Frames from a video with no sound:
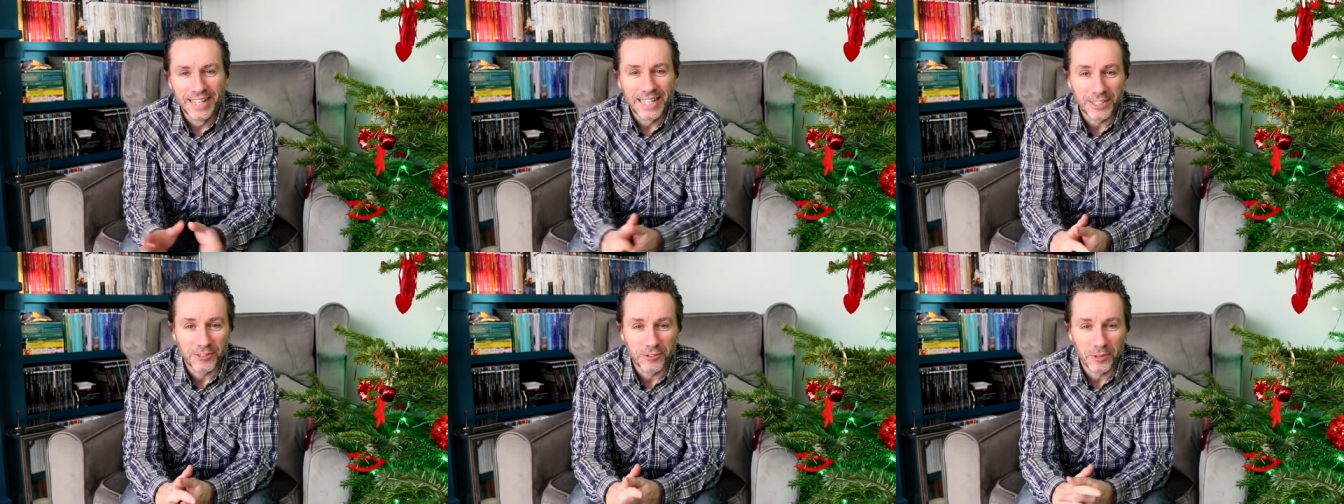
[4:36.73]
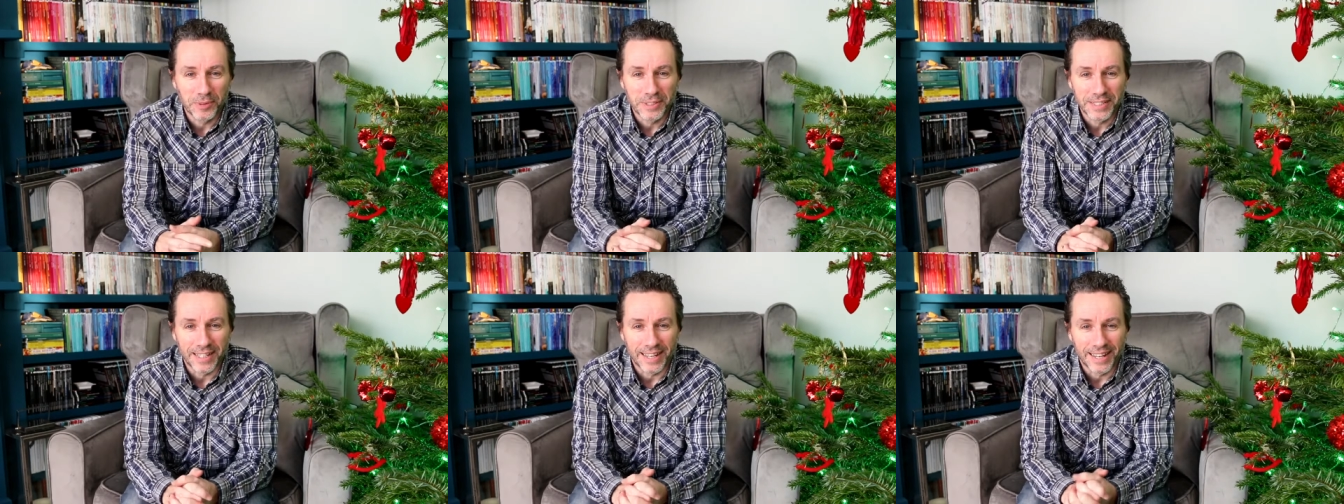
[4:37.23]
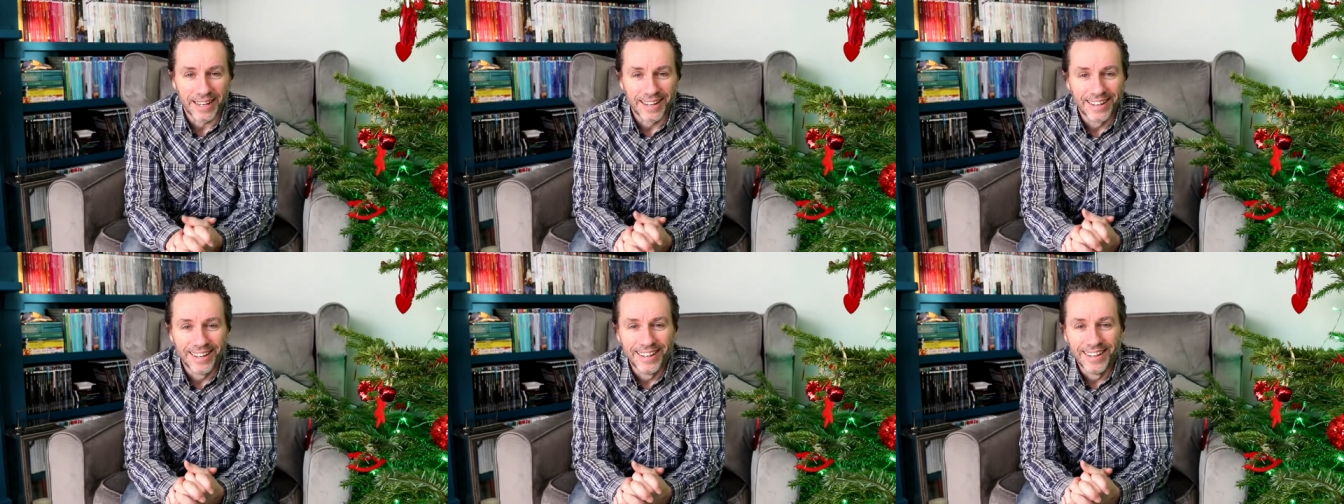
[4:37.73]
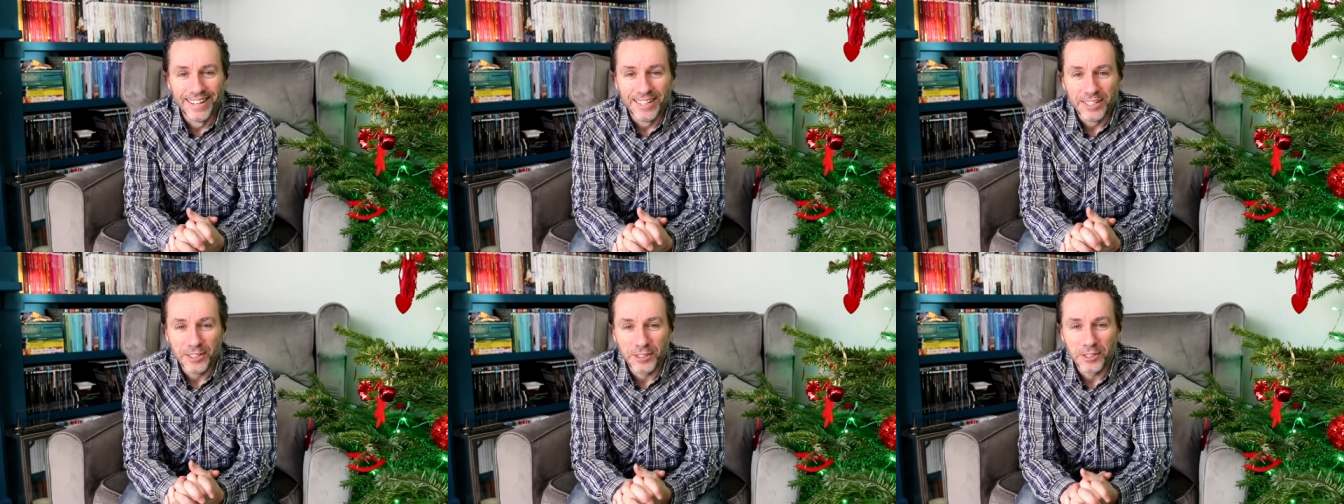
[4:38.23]
It's true, isn't it?
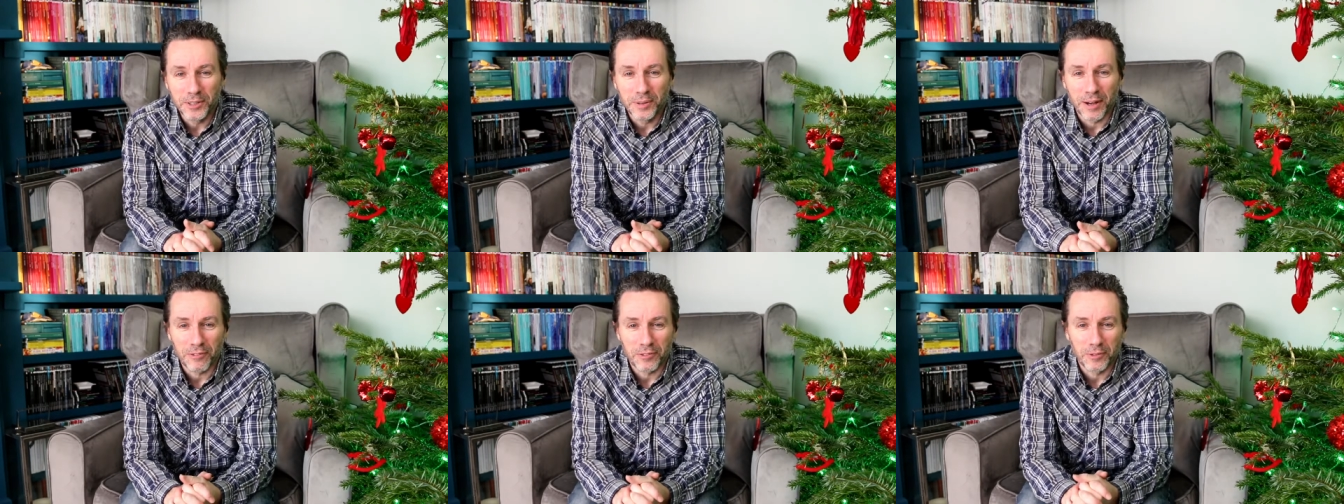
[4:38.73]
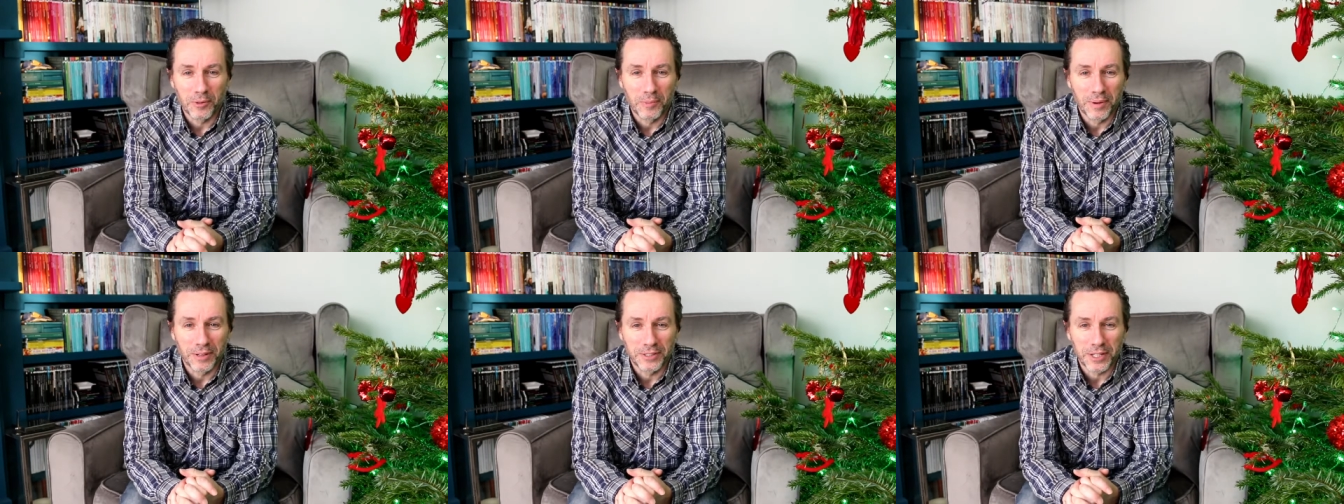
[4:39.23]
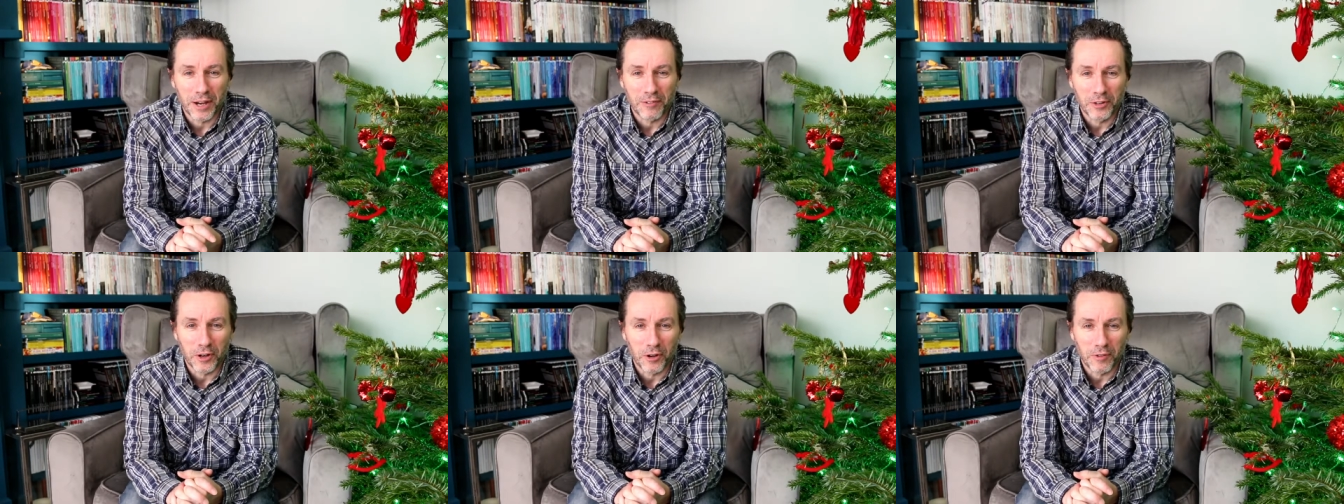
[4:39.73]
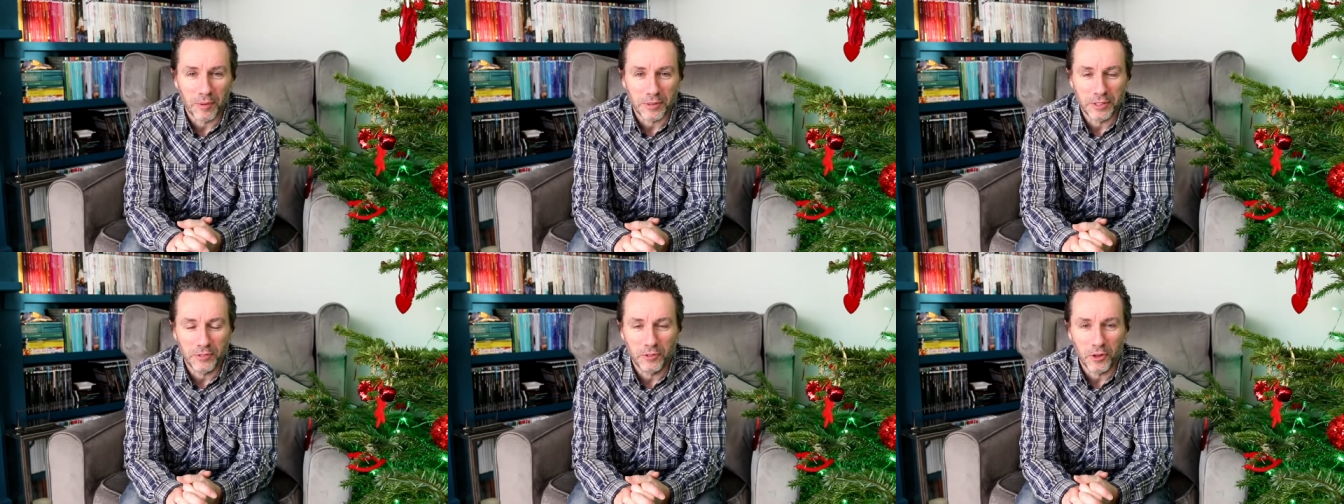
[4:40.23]
You do have to almost cover your cough up,
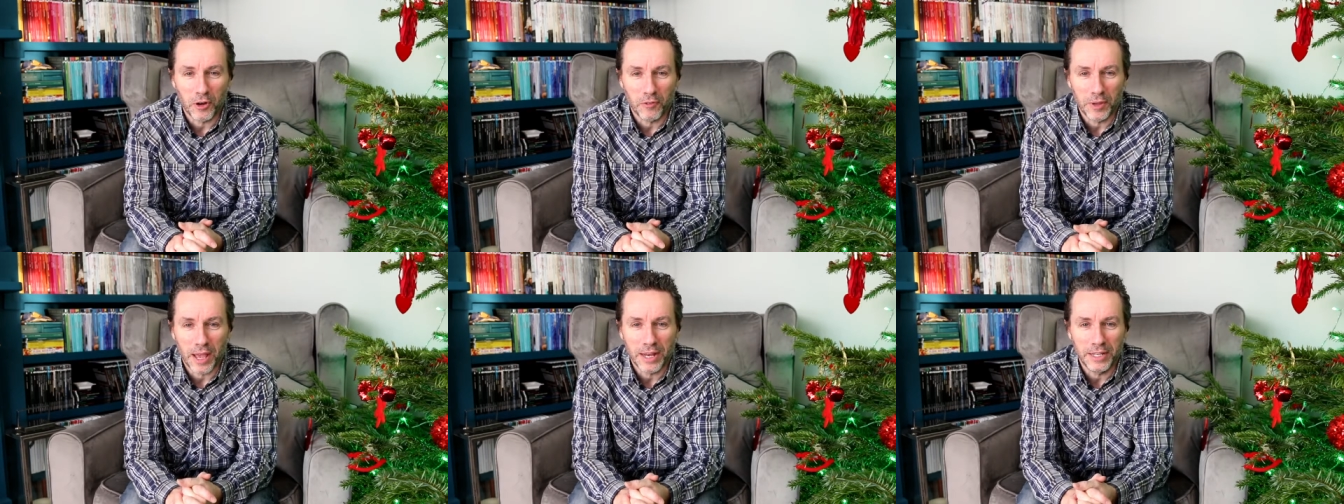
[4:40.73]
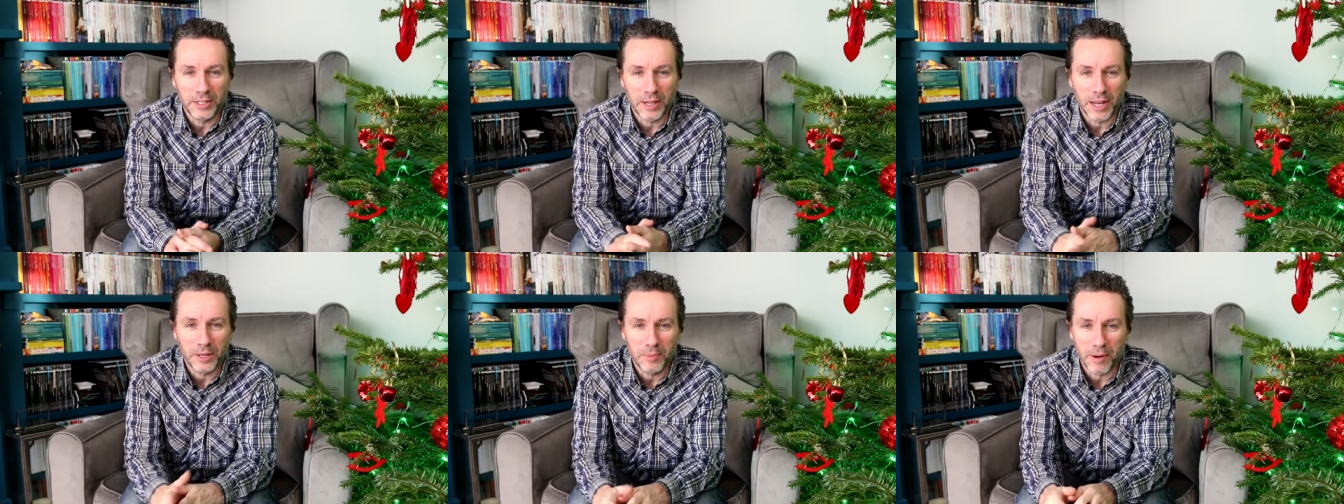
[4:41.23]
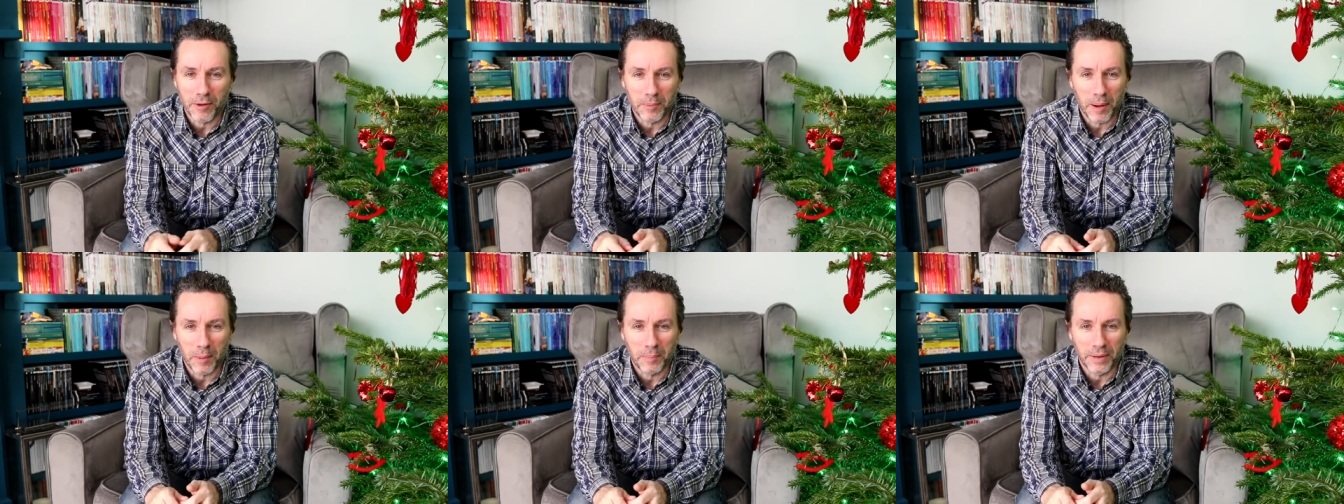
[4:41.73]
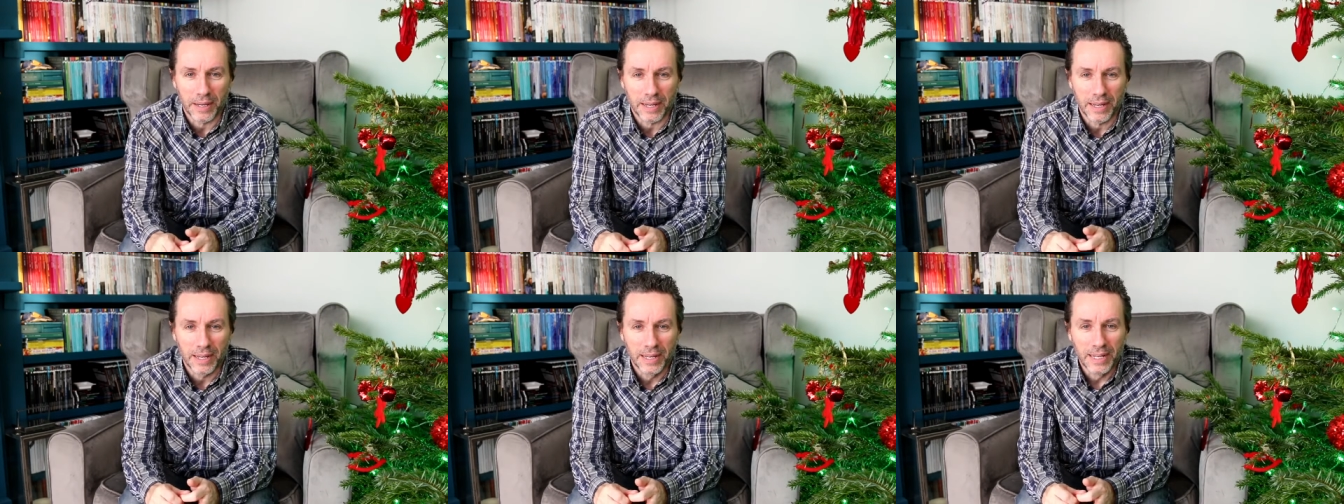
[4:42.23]
because if you cough it anywhere in public,